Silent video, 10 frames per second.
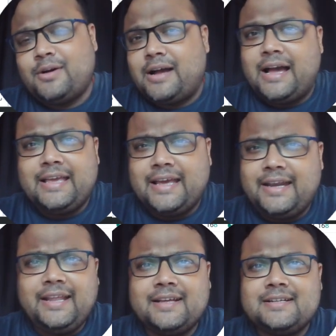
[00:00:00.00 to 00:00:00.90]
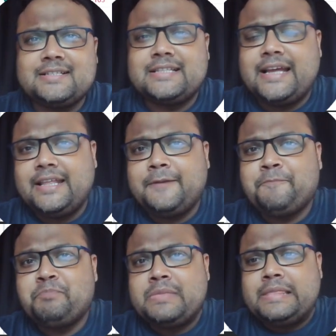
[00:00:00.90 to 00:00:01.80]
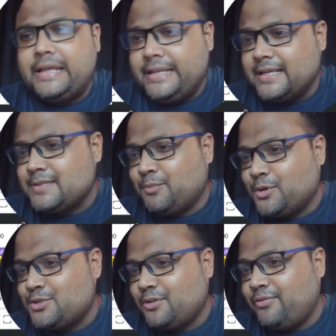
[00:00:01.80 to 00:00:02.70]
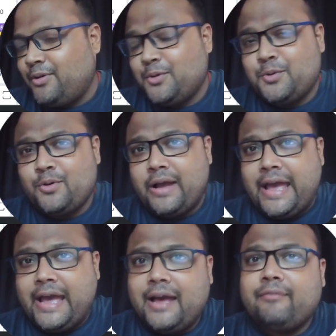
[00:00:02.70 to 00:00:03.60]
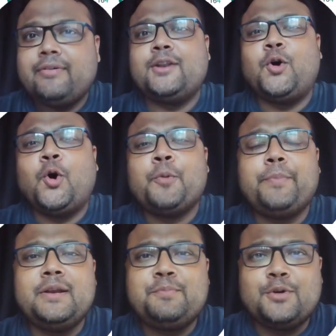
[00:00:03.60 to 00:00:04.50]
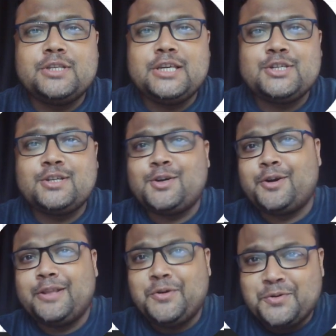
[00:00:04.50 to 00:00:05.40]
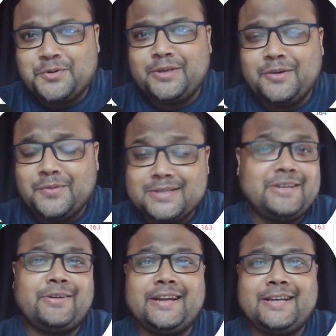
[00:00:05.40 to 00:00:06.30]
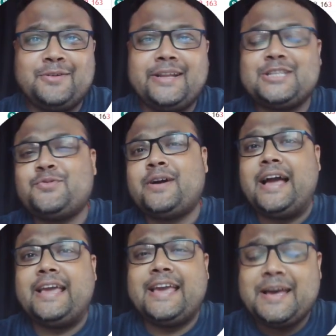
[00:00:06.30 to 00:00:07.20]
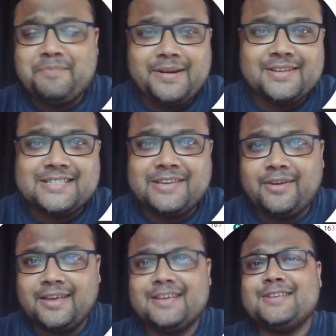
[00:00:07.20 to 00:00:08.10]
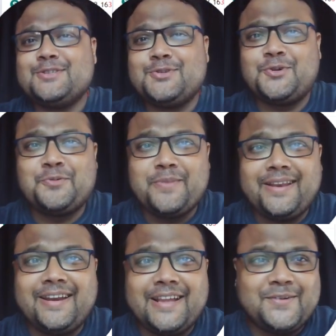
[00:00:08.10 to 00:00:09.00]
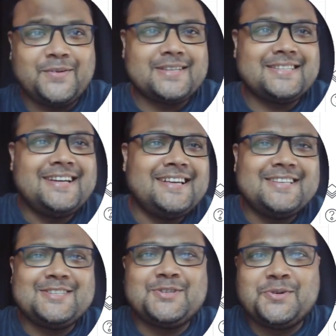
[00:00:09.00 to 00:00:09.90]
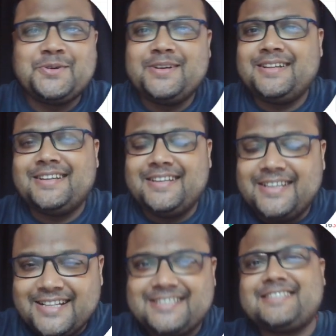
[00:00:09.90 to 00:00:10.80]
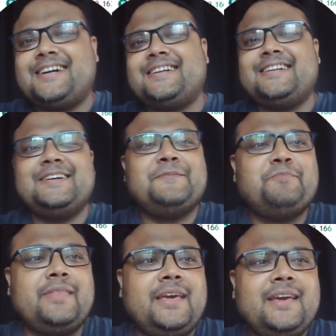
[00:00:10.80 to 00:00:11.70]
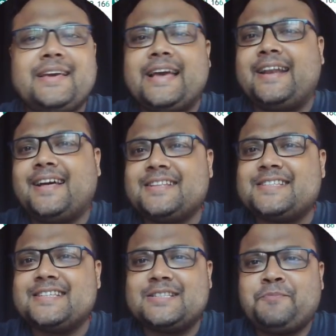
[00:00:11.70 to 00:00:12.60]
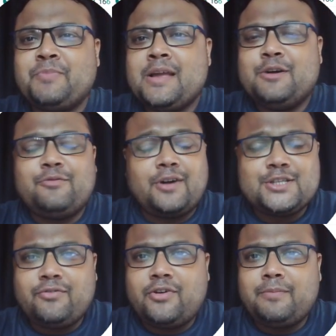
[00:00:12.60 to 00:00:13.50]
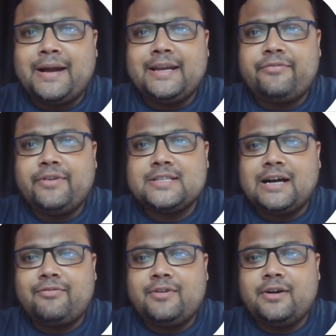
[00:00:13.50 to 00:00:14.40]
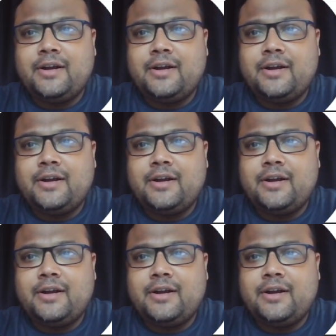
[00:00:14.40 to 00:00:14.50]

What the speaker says: I get the understanding that yes, most of you have an open position on EURUSD right now. That's why I have been receiving so many requests. So let's start the analysis. First of all, my dear friends, after